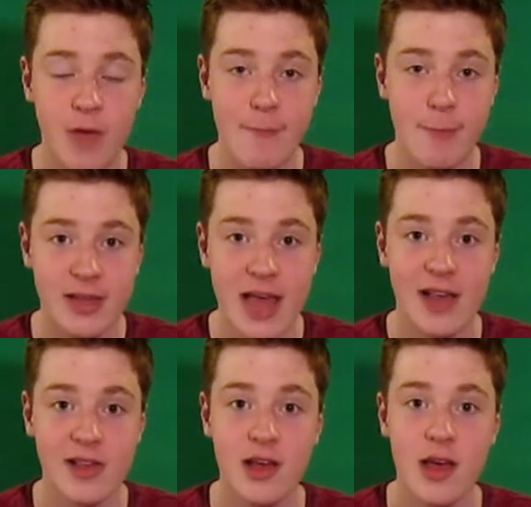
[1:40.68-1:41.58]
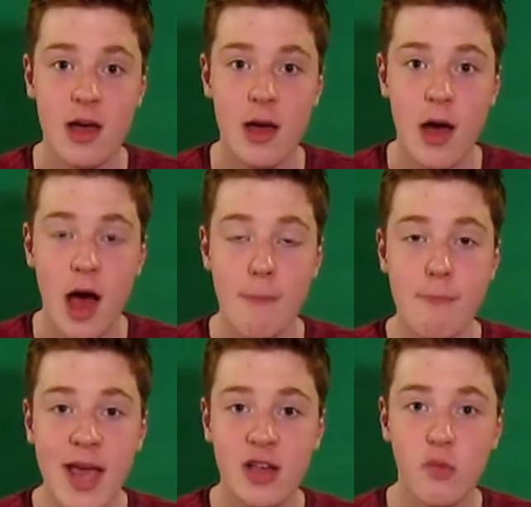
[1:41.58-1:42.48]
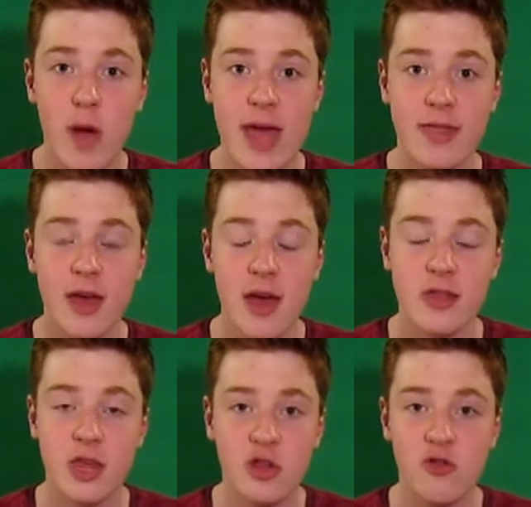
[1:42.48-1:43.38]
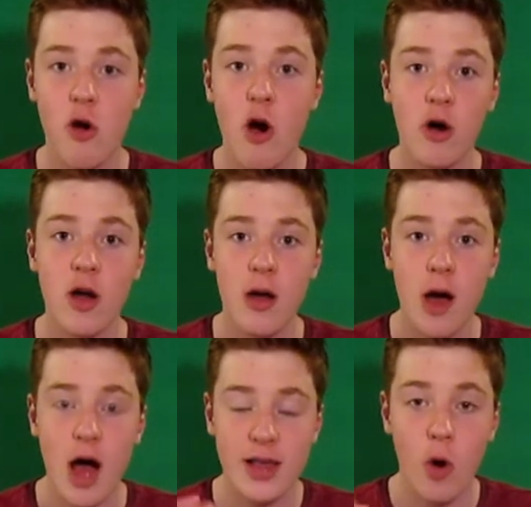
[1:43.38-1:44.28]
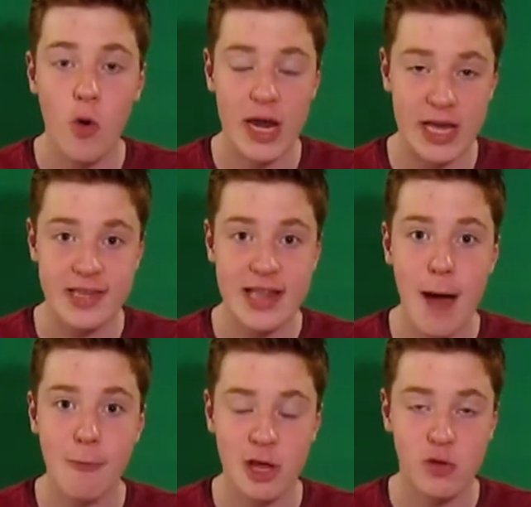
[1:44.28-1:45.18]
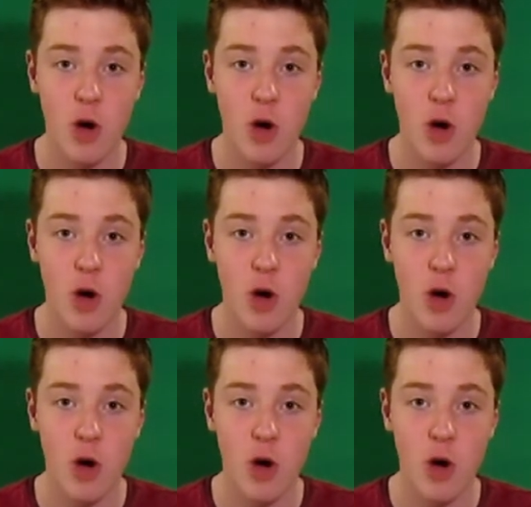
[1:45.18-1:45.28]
they possess, mixed with the strong, already established